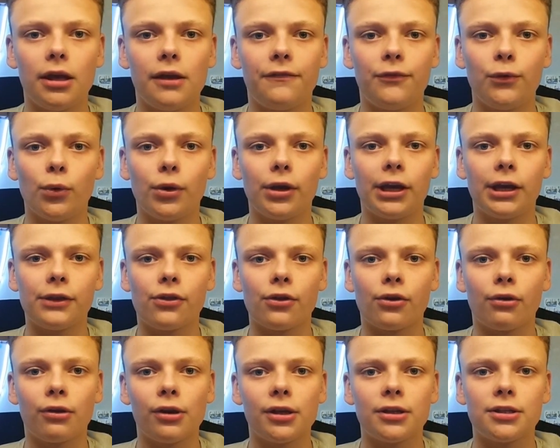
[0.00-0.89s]
If you want to get
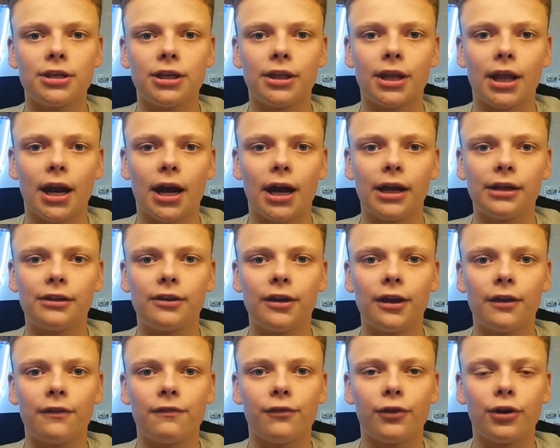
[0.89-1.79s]
the creatine that I
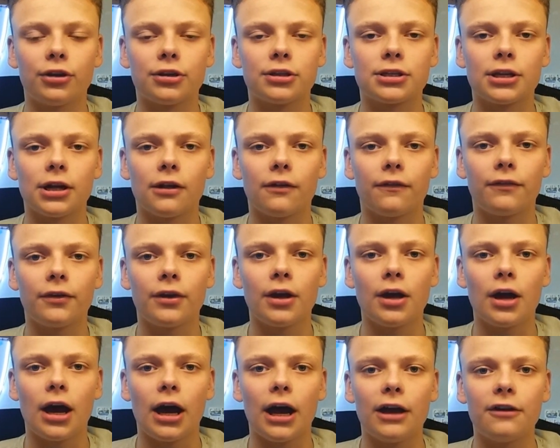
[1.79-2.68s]
take for yourself,
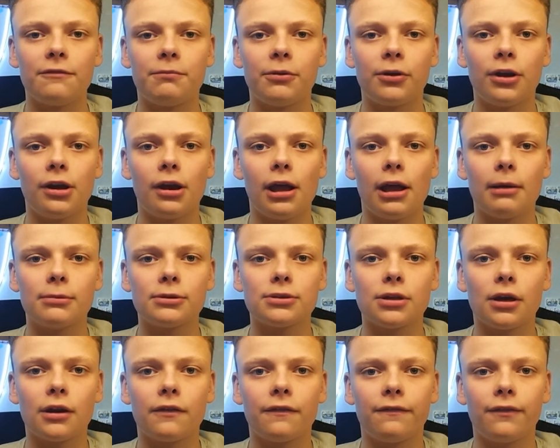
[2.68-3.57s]
I have put an
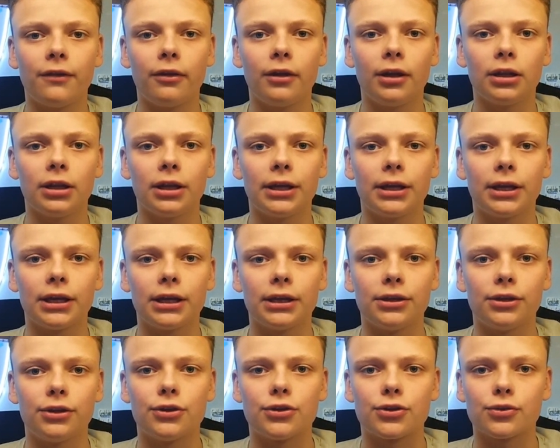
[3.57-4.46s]
Amazon affiliate link
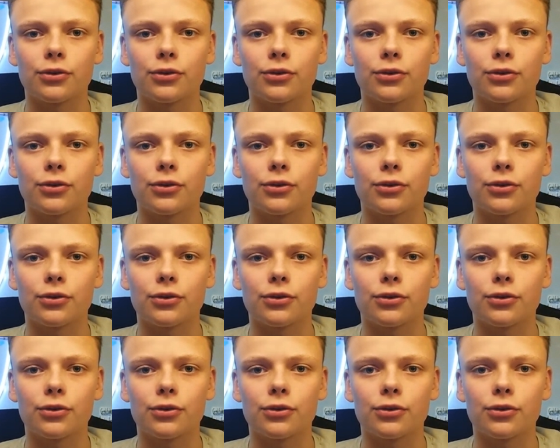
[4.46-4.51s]
in the